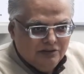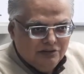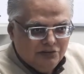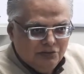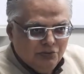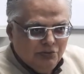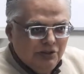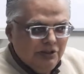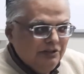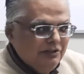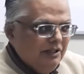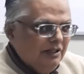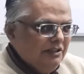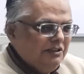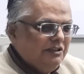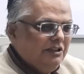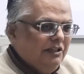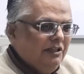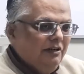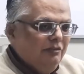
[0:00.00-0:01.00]
through in the
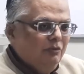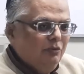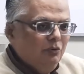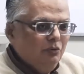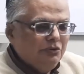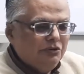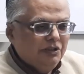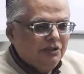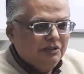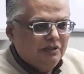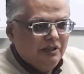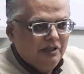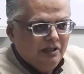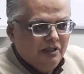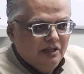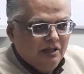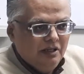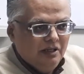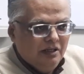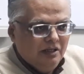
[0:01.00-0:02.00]
Russian revolution
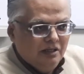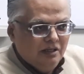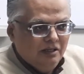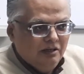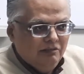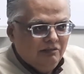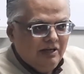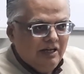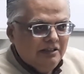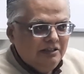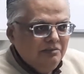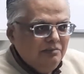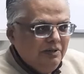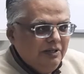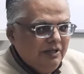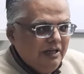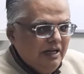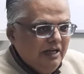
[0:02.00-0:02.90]
Vladimir